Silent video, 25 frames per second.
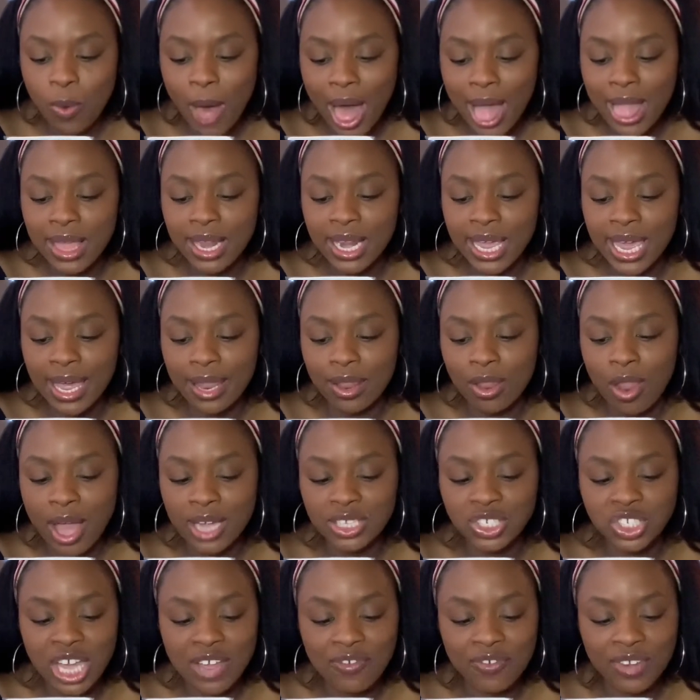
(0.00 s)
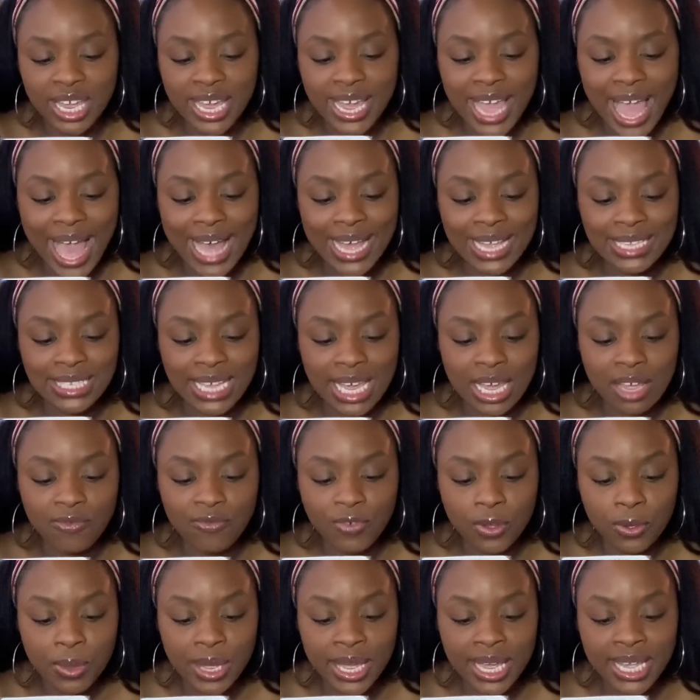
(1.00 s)
quality and longevity as a
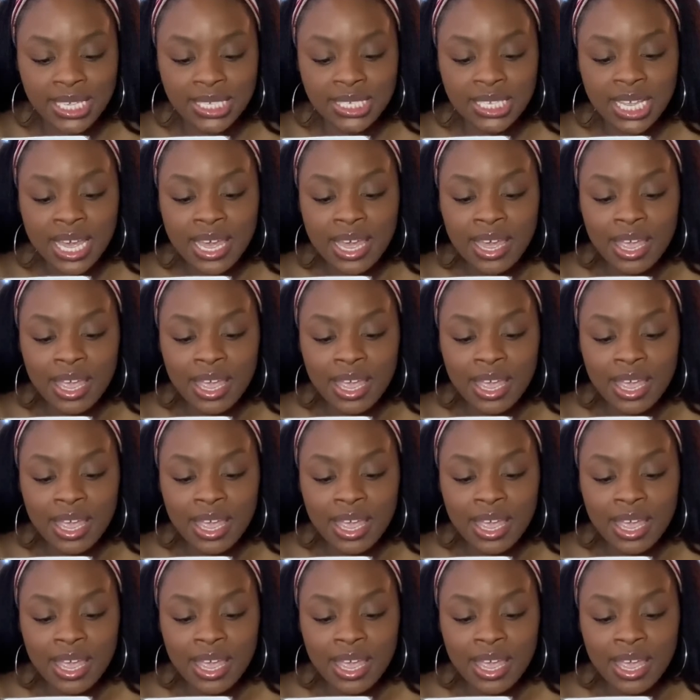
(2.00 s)
focus.